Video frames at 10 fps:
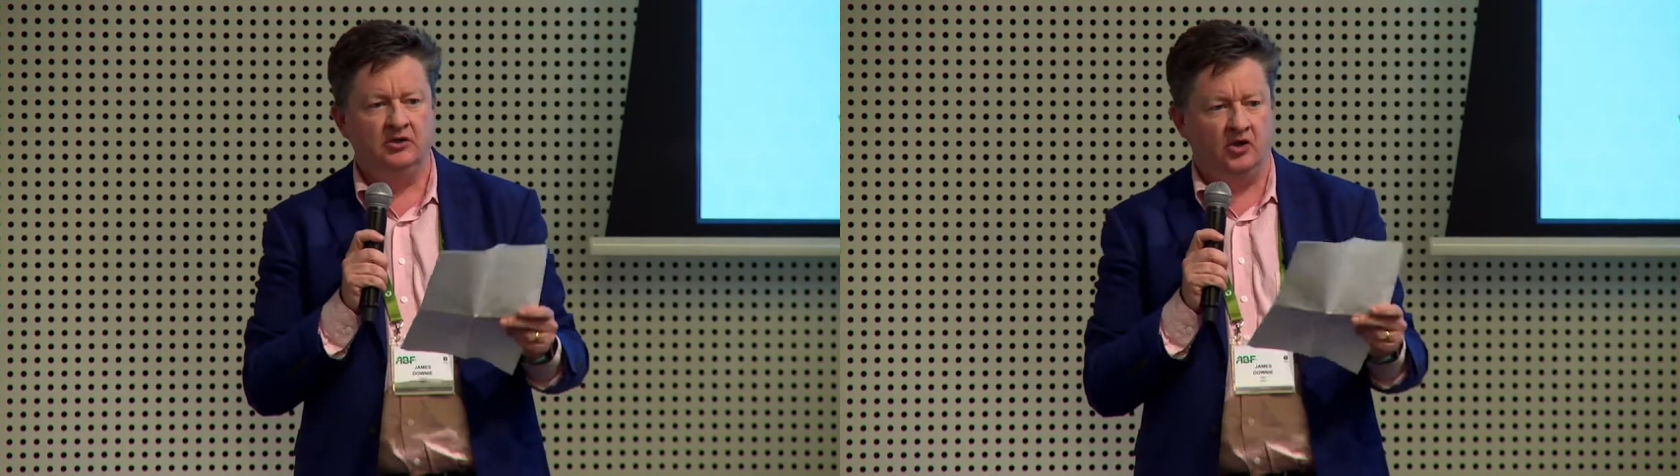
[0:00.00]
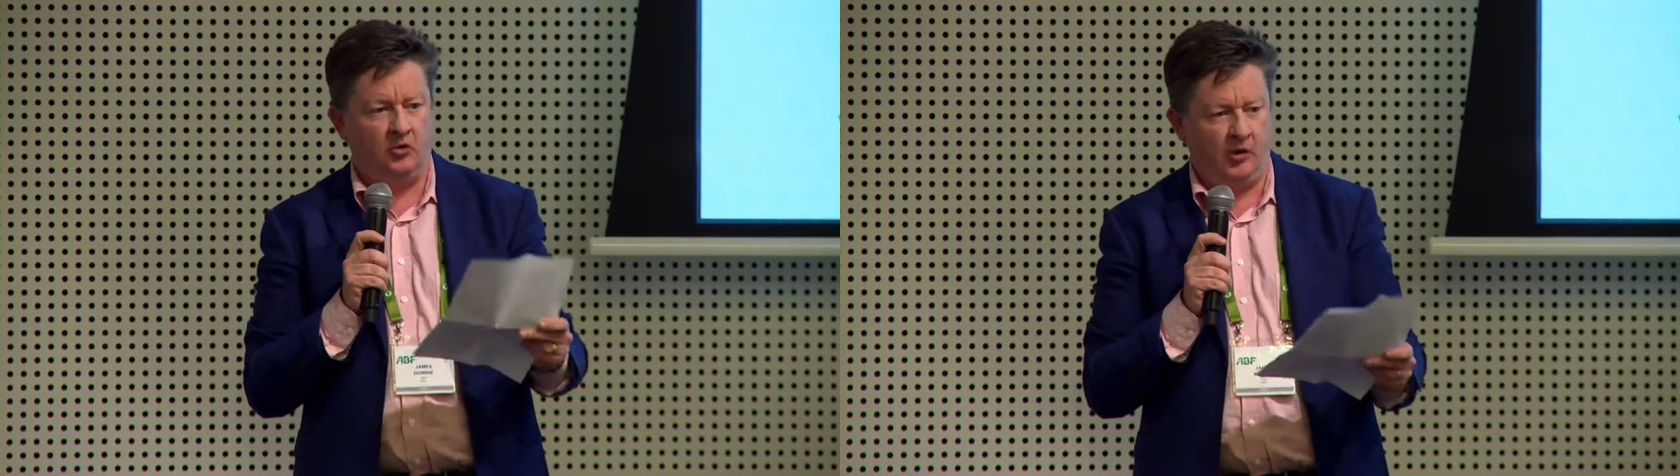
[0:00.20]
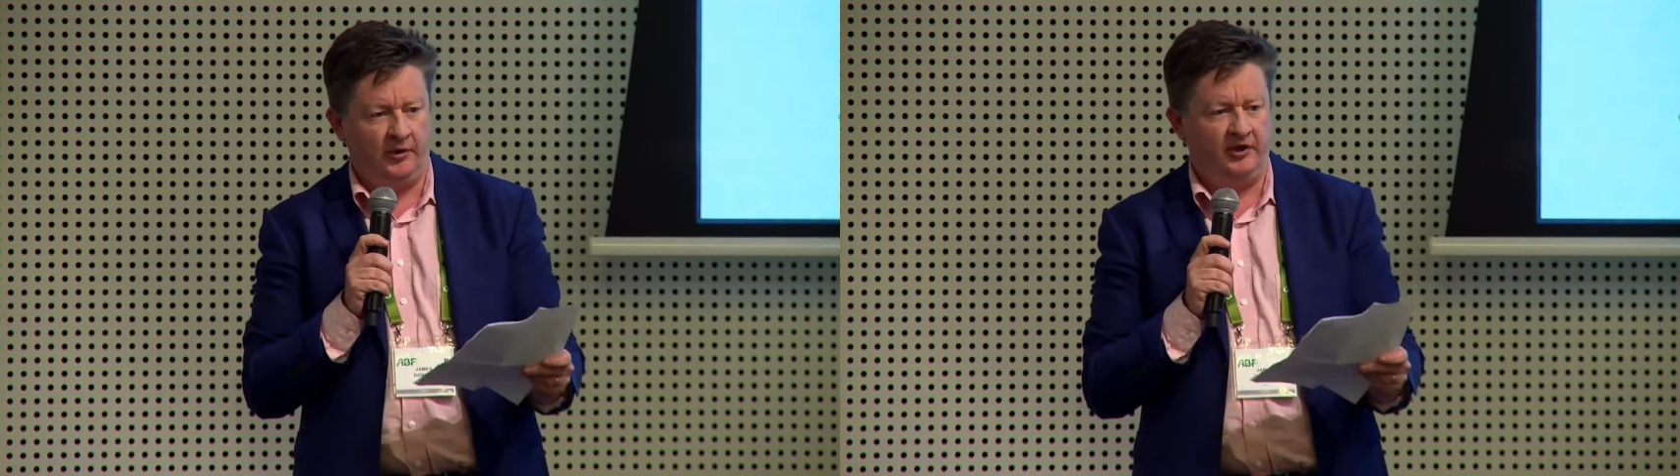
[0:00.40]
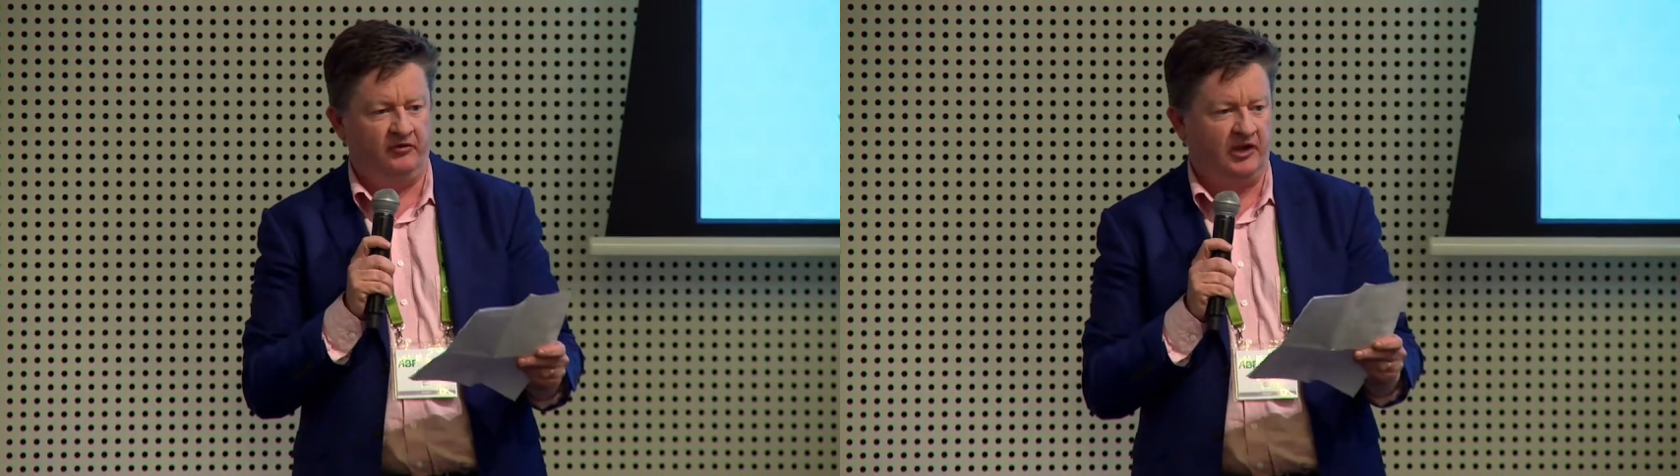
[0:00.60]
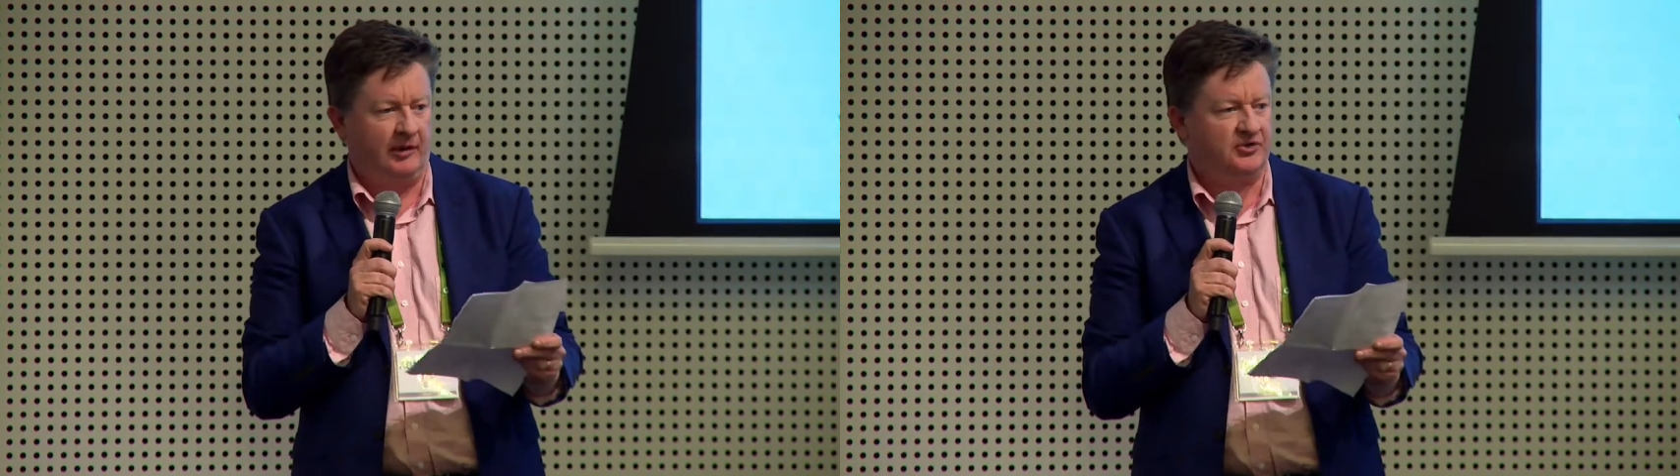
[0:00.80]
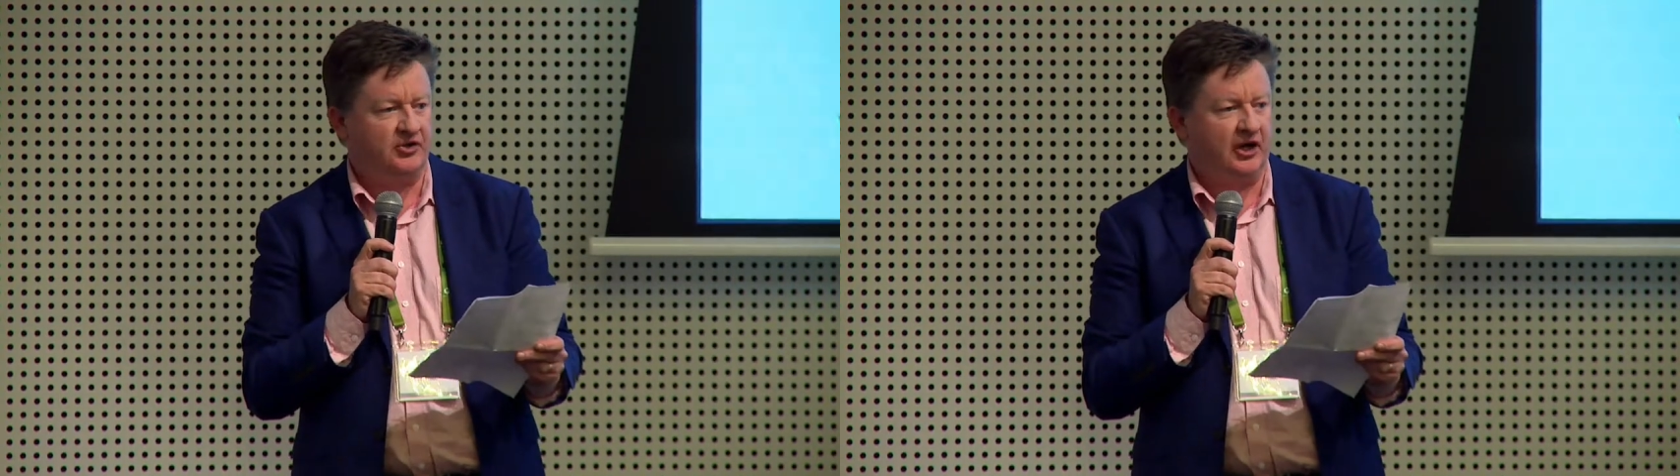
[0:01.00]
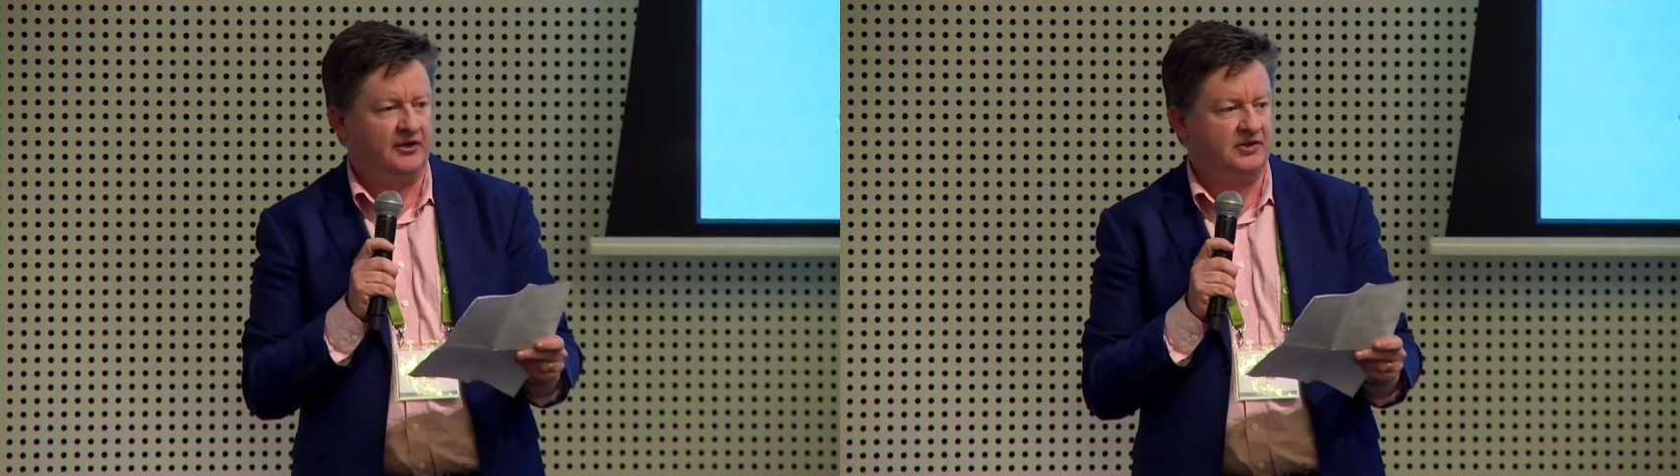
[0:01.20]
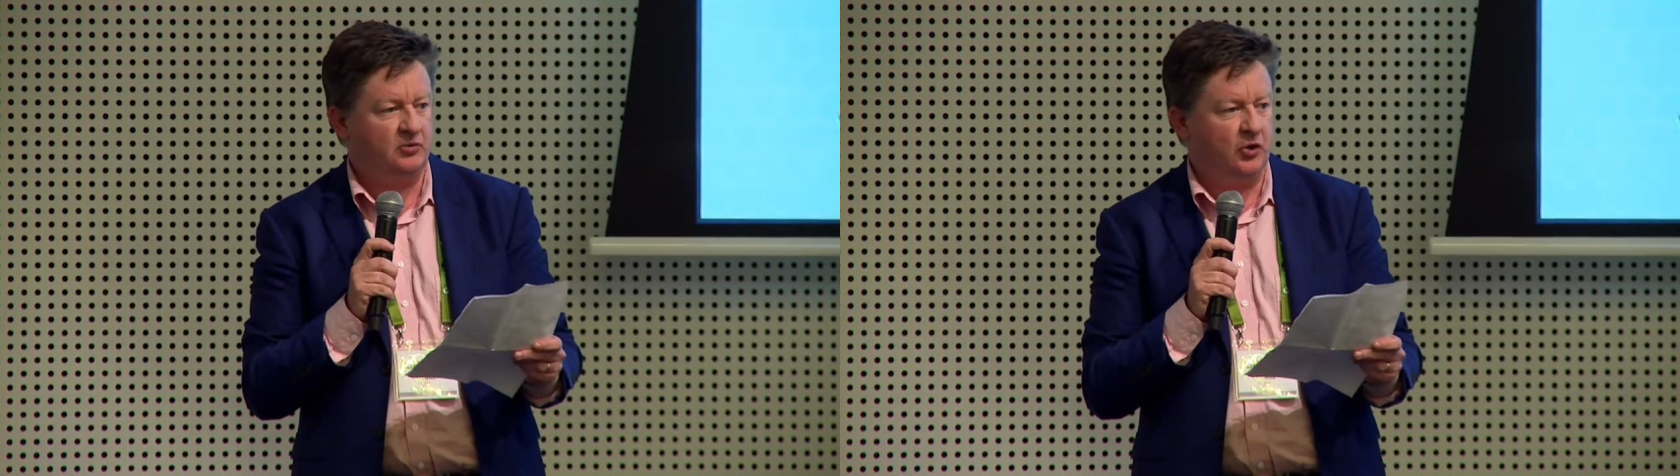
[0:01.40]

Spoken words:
the quality of the abstracts and